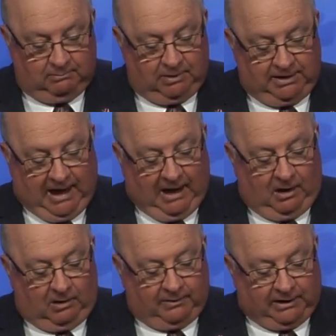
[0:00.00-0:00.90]
but
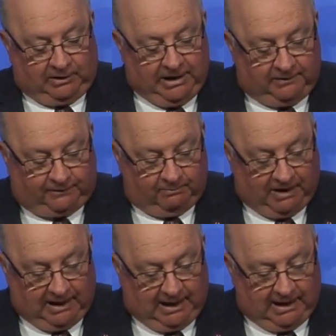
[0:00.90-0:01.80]
now they are hid from
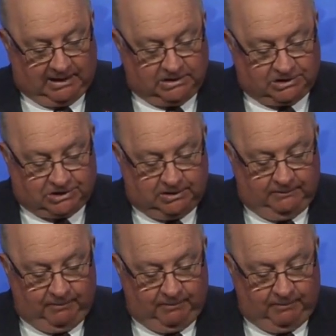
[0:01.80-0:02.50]
thine eyes.